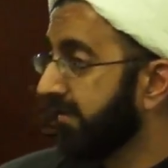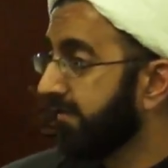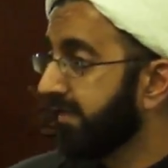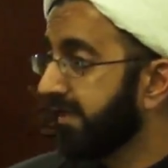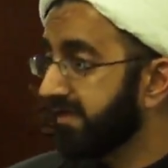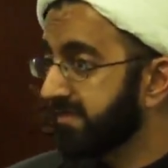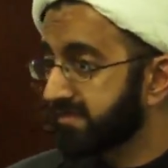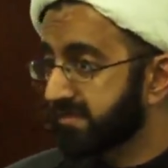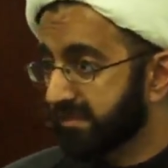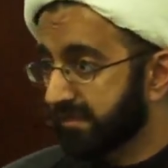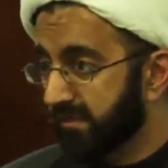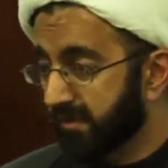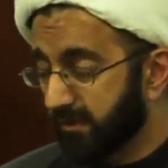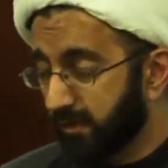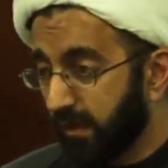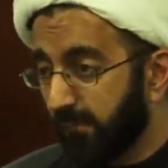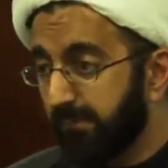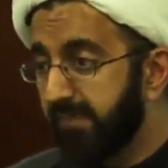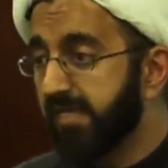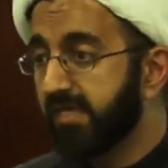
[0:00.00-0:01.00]
that is
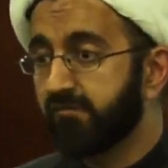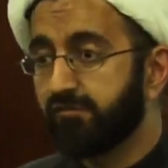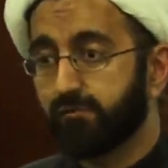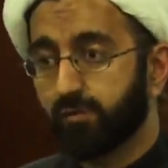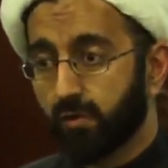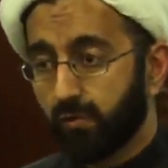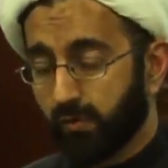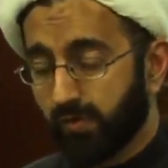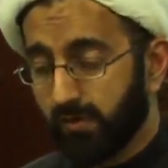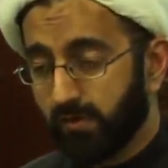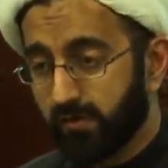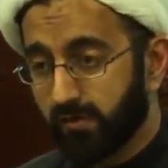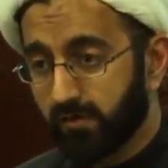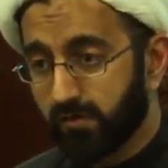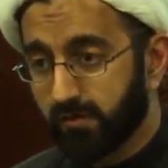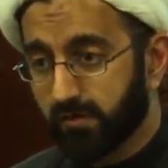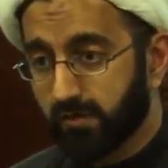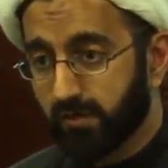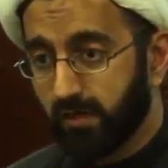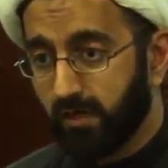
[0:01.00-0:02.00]
a big throne.
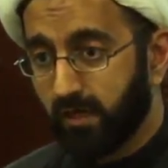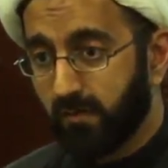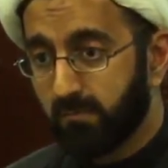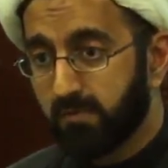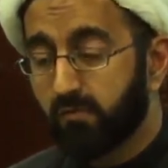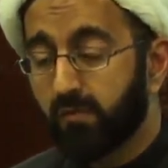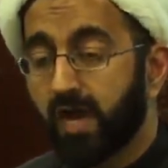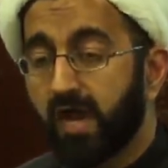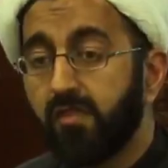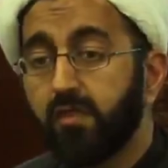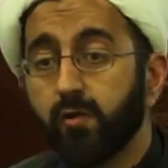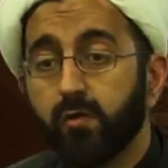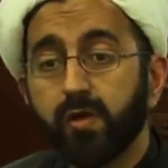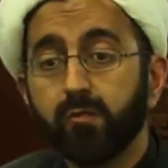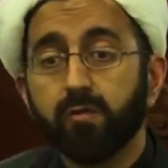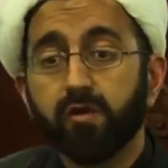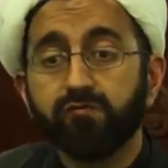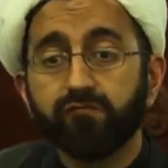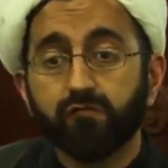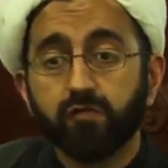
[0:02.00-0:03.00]
But rather,
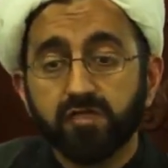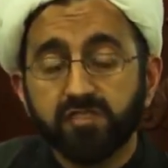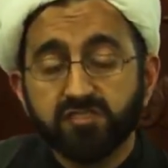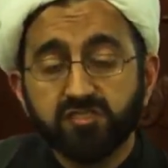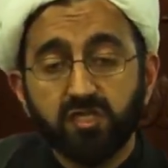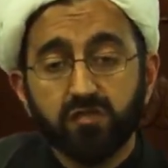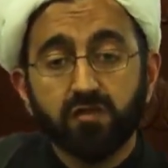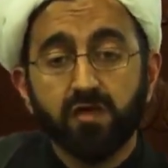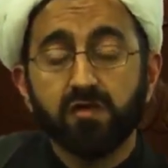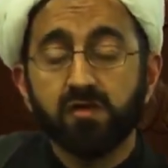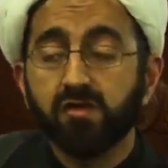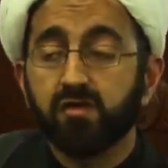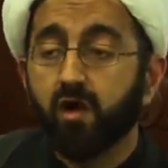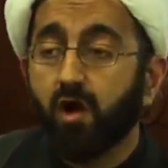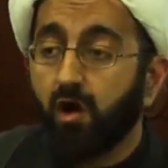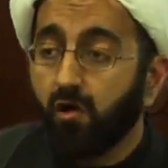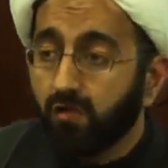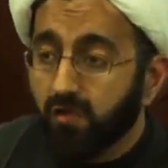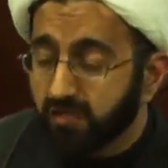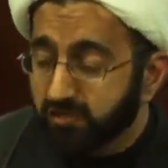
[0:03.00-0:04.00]
it refers to the
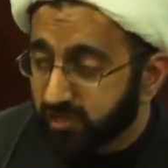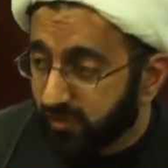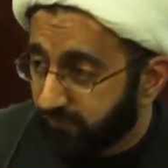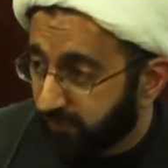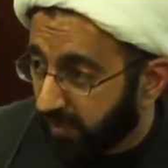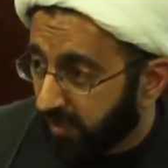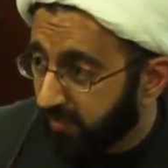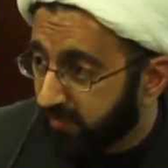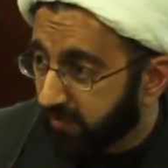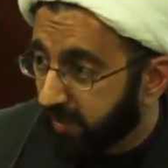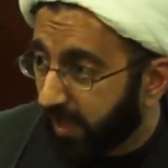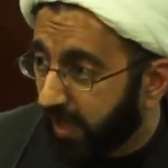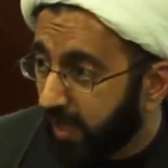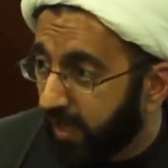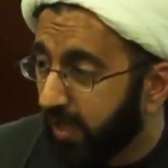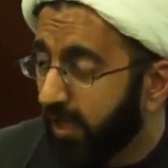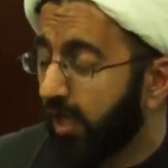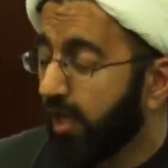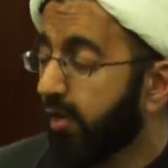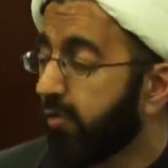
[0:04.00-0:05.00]
knowledge of
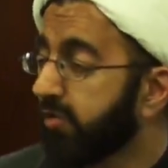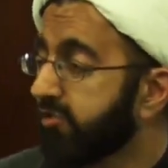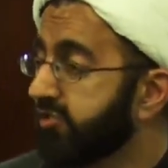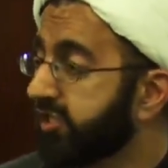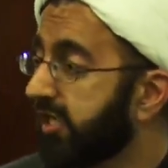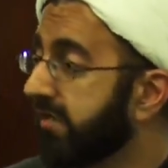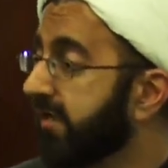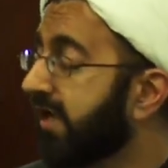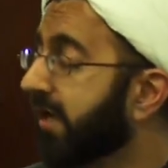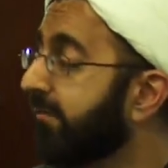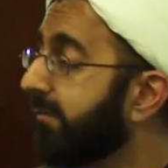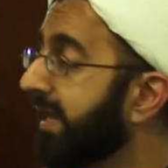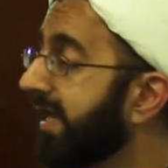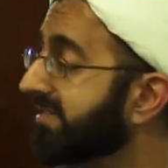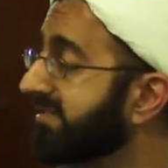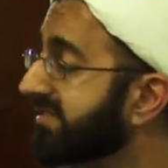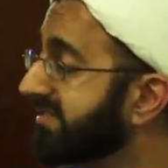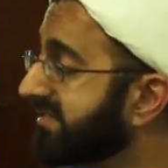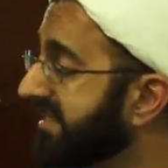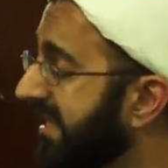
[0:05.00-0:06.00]
Allah which
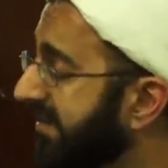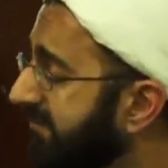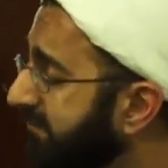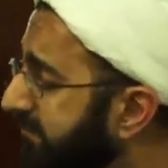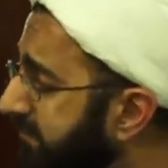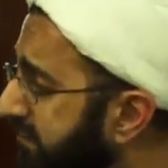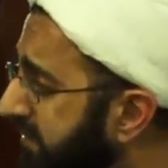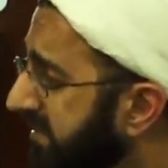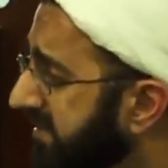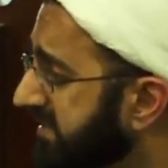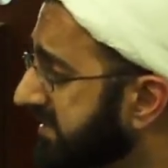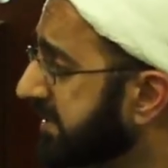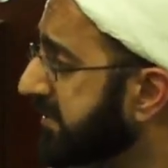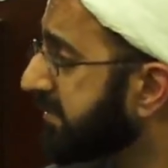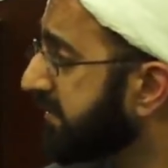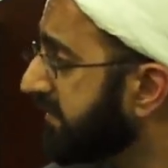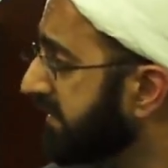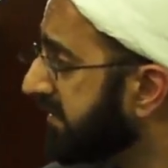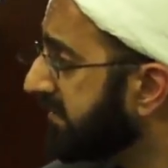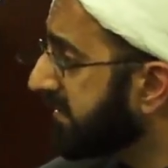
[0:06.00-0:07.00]
encompasses every
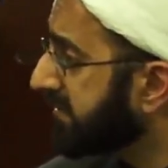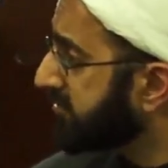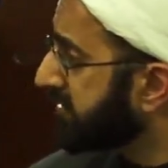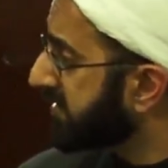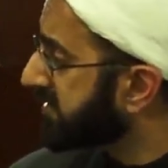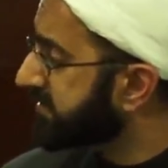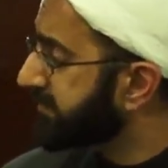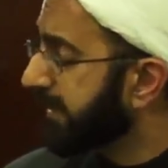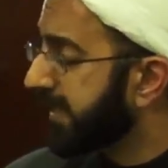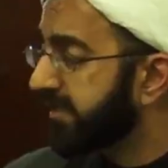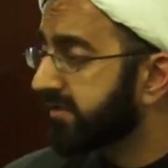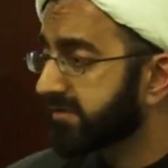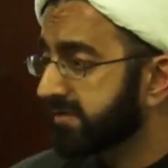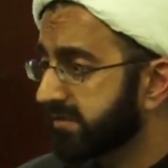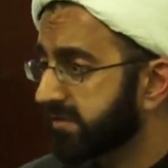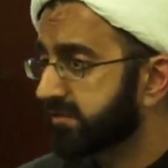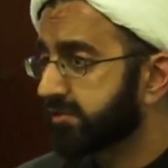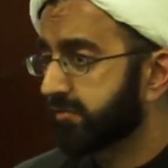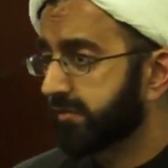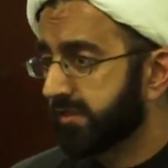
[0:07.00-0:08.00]
single thing that transpires in
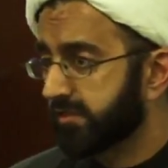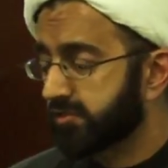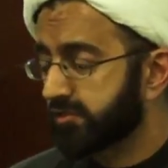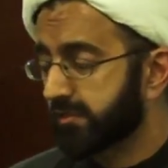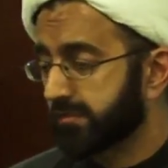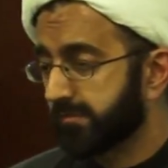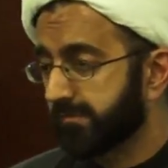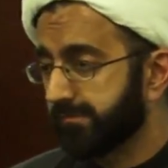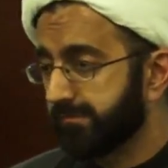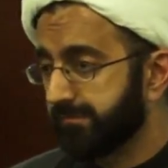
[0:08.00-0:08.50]
His creation.